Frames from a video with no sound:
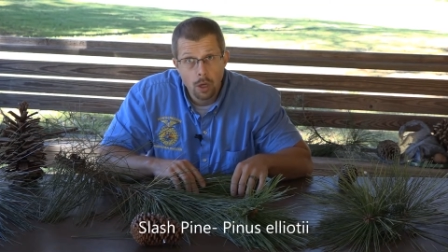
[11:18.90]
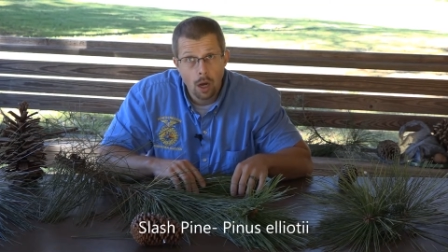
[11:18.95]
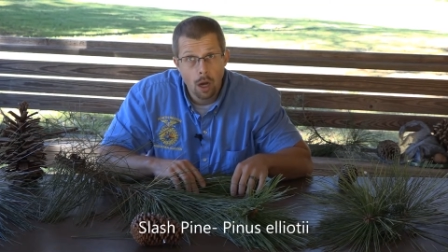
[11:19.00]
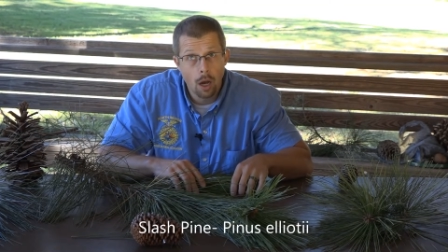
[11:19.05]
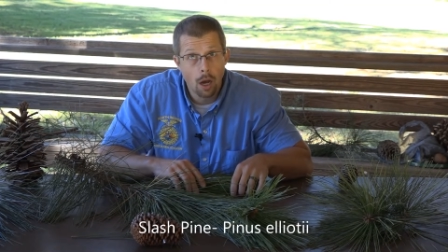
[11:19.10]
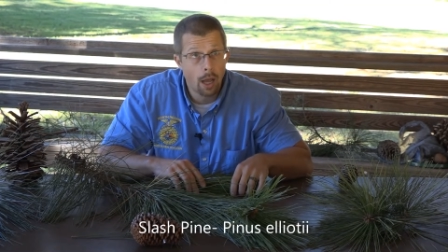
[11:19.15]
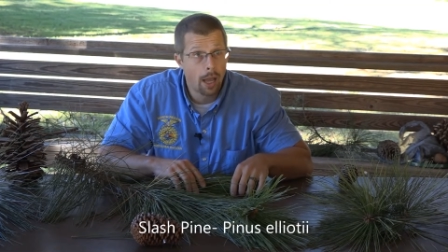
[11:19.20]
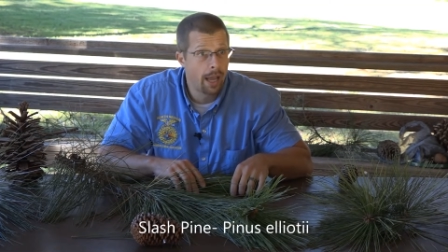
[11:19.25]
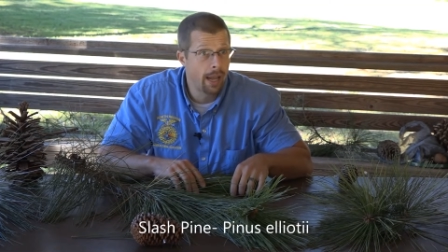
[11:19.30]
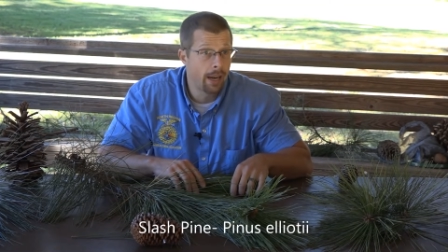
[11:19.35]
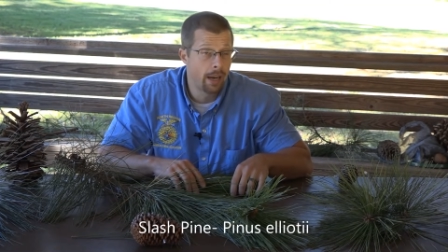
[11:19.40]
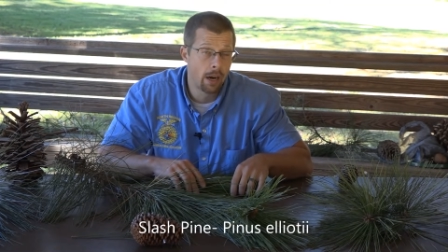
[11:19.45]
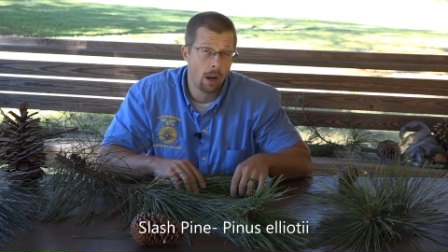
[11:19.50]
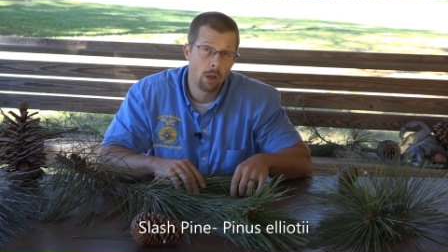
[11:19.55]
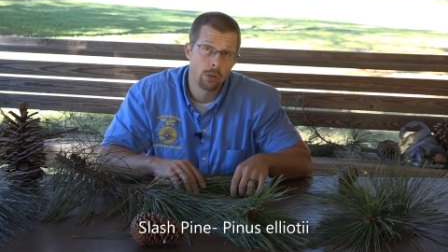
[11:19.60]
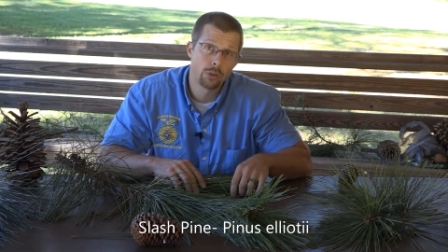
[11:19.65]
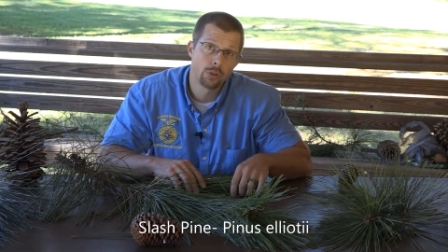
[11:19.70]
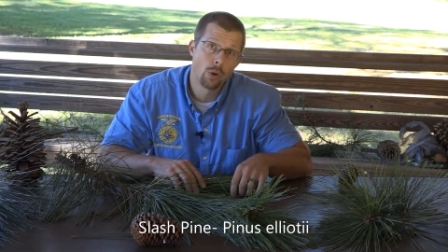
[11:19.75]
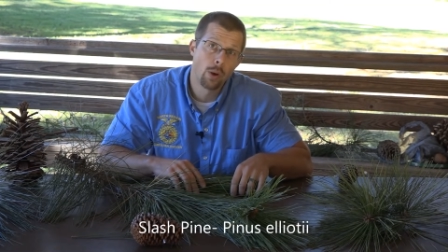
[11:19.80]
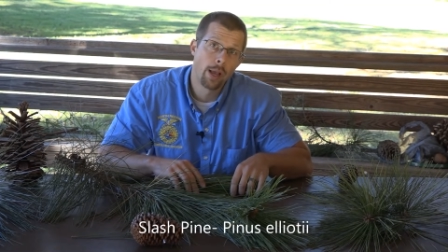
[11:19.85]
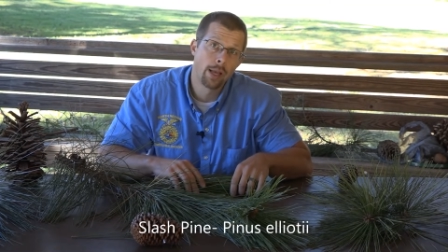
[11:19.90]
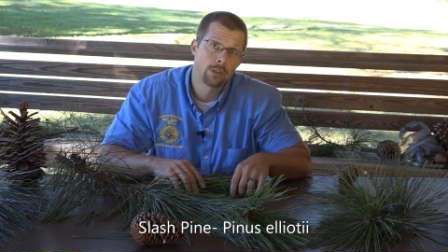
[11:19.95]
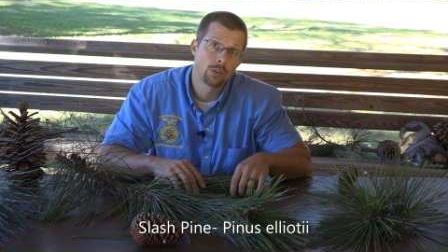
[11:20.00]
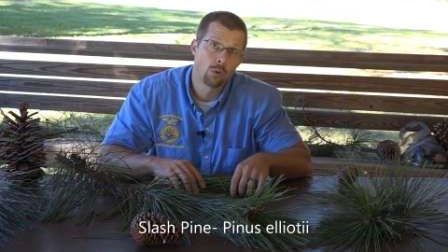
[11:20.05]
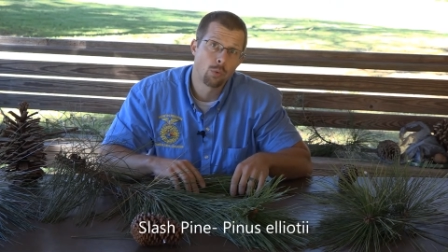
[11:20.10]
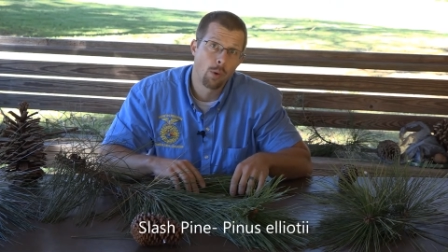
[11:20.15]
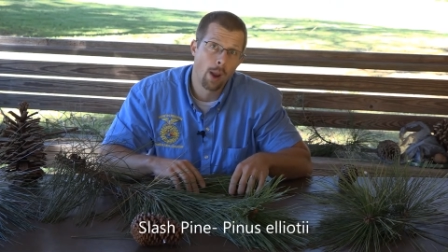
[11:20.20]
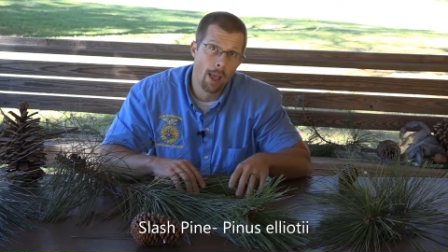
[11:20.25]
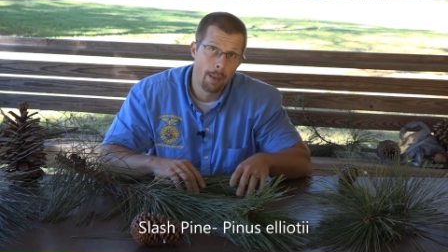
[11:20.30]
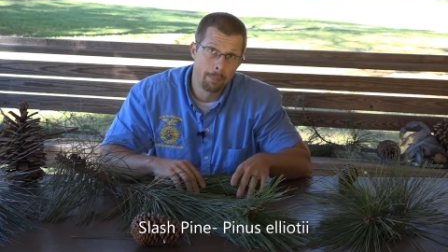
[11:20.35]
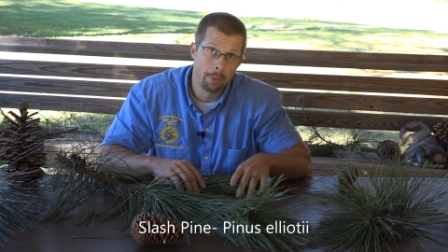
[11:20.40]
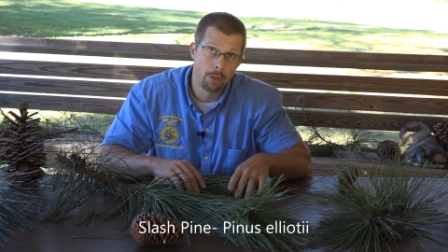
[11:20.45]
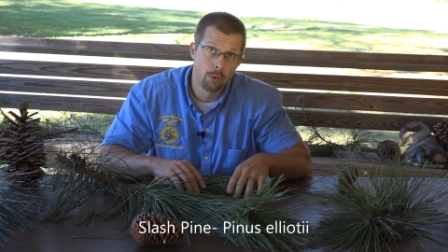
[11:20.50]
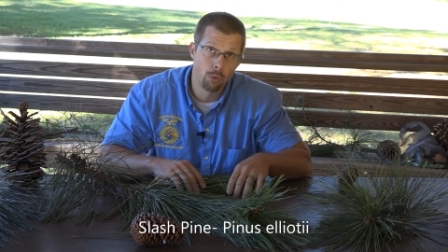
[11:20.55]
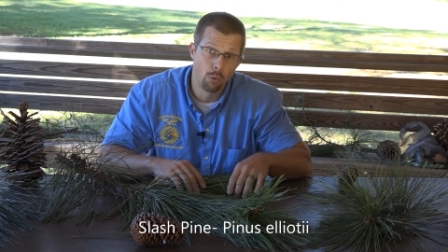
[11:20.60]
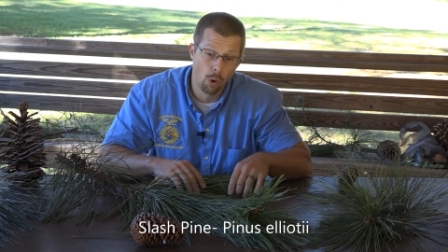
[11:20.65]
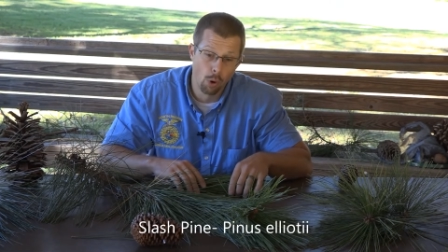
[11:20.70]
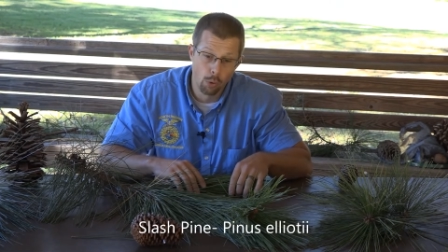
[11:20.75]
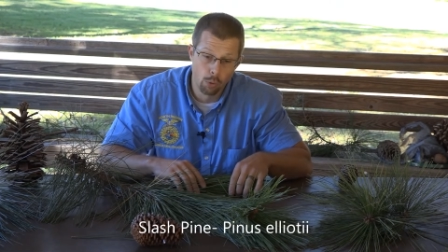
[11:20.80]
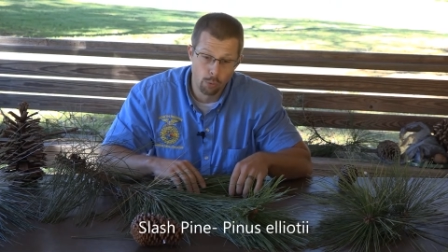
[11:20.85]
uh, and it also has a rapid
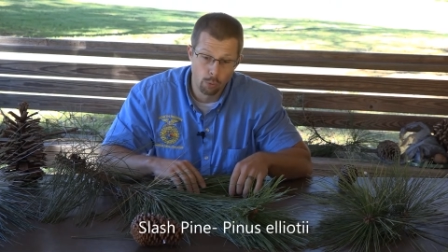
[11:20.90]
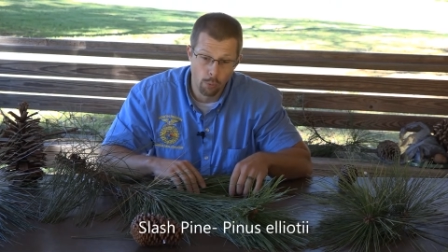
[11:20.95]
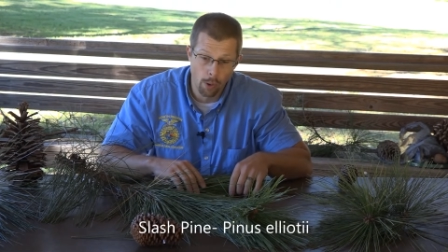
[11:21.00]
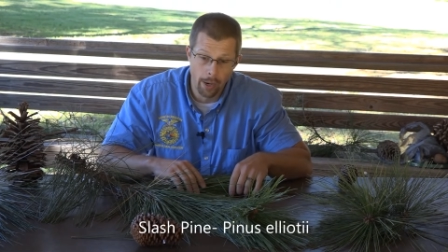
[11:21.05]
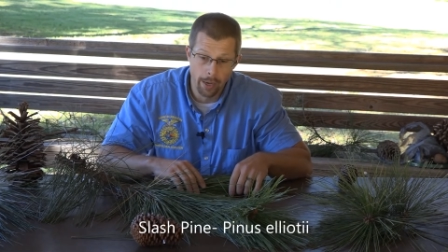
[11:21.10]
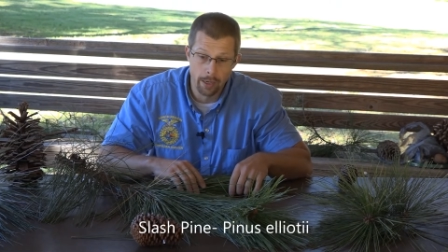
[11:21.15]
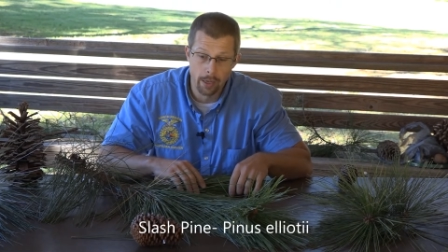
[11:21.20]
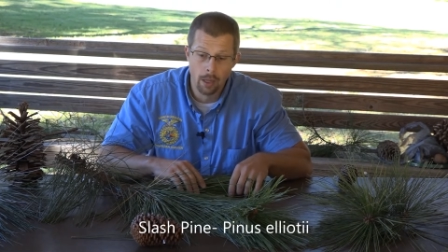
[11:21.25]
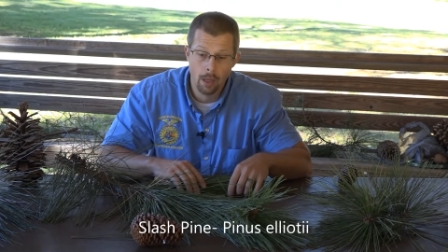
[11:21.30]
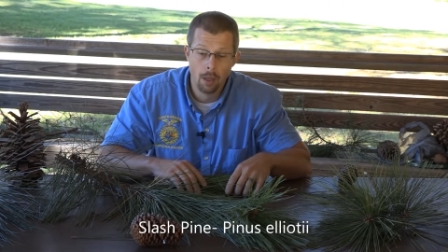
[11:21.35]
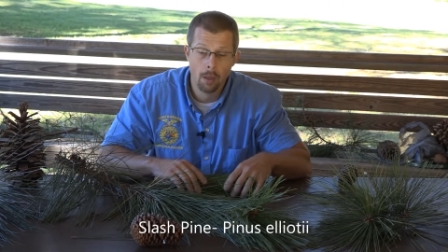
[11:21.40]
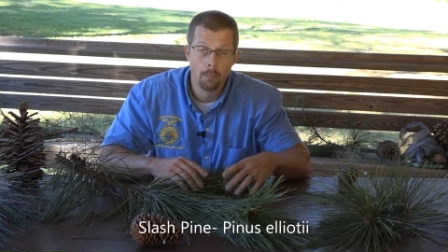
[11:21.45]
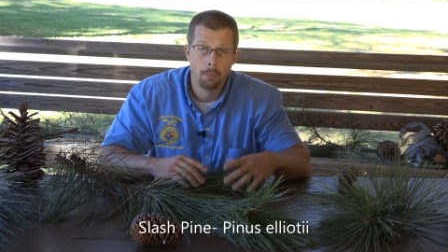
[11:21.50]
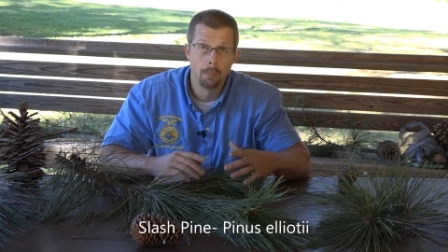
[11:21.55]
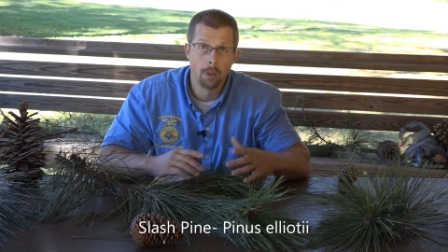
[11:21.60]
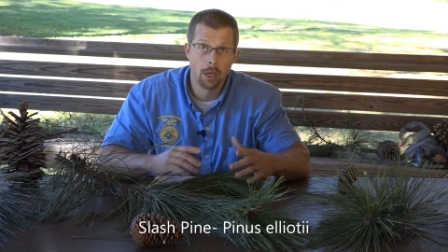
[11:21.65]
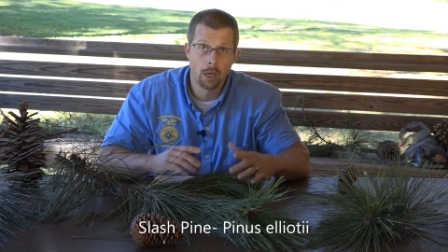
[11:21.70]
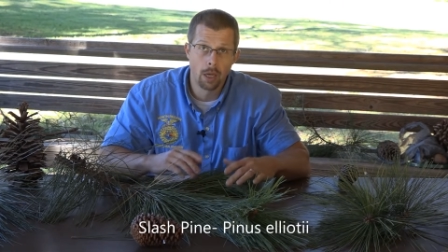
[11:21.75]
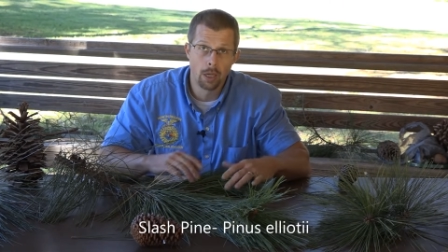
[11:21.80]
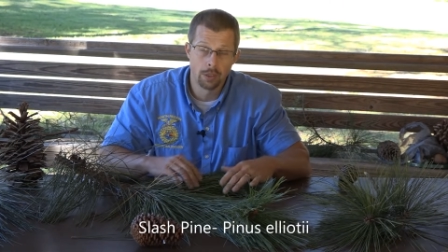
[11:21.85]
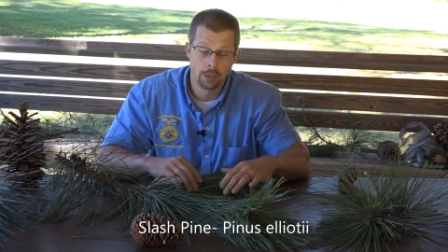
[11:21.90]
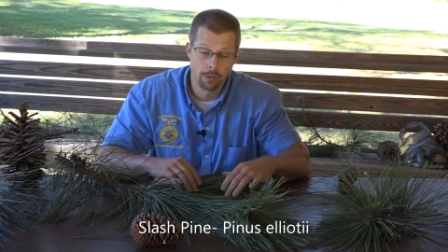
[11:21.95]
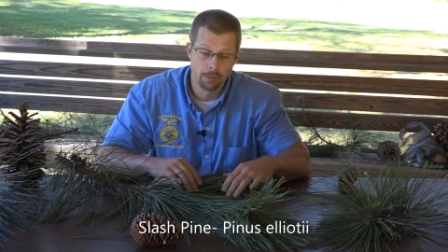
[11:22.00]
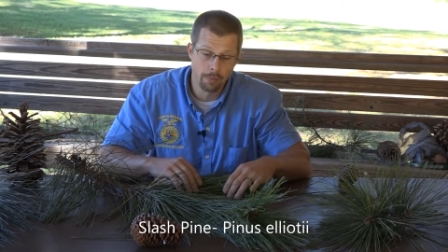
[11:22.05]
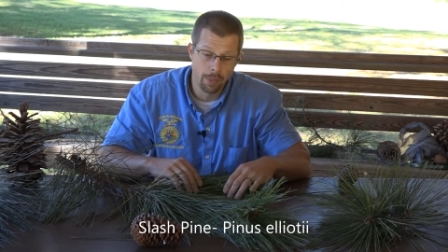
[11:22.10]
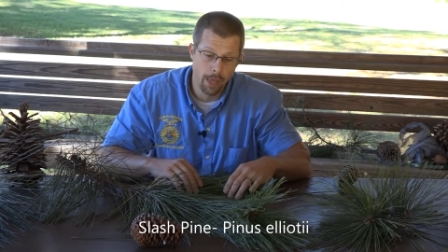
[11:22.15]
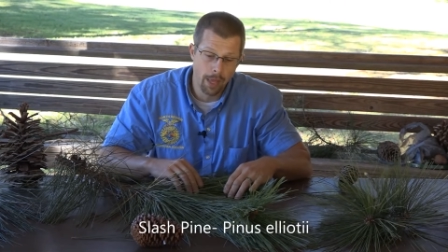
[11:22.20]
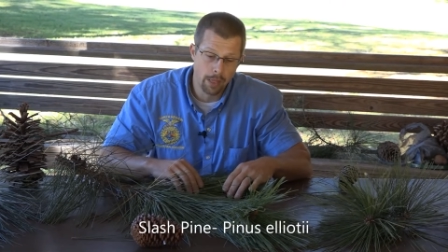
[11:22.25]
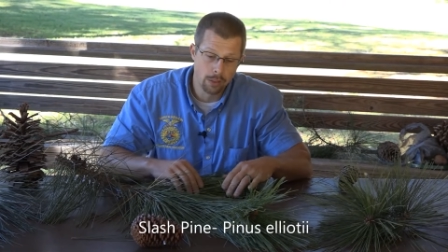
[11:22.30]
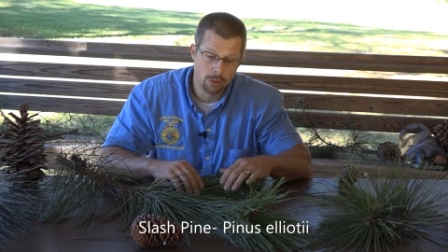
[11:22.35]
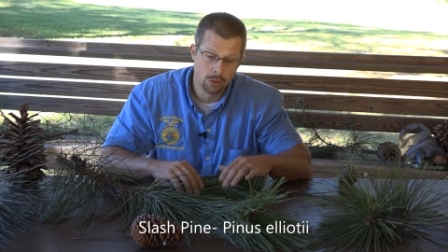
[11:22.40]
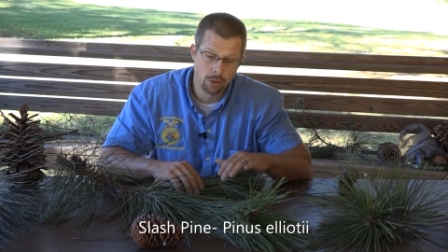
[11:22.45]
growth rate because of that.